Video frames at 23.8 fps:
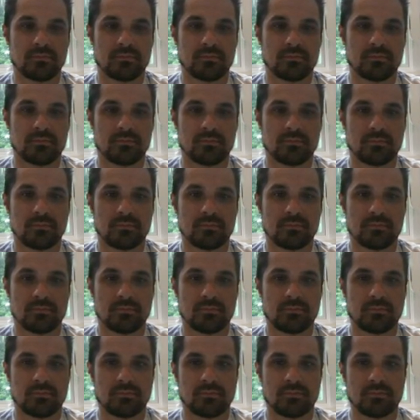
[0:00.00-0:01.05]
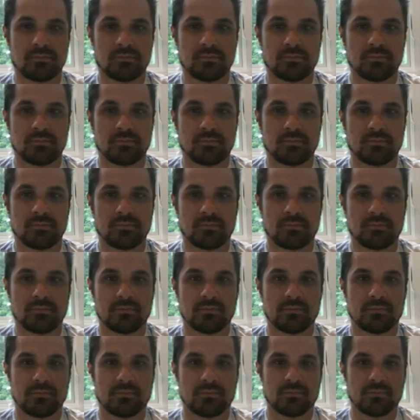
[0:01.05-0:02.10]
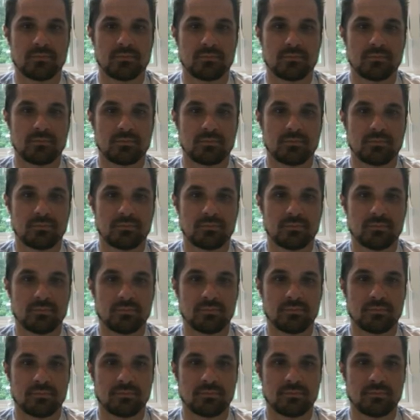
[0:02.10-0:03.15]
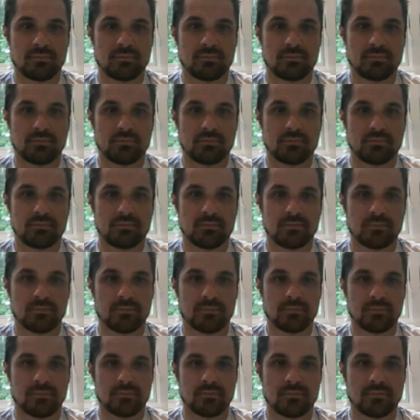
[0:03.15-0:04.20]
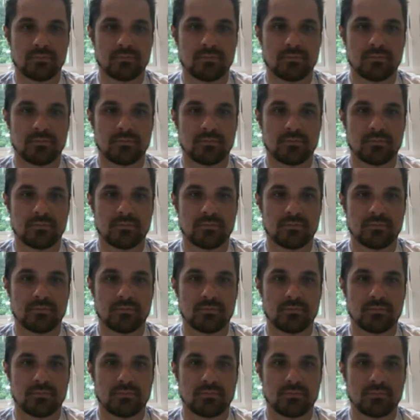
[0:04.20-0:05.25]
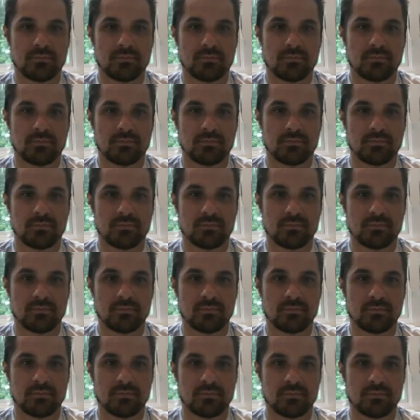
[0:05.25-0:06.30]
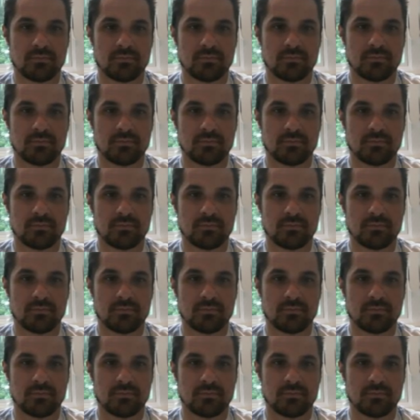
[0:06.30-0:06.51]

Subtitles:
No words are spoken by the person on screen.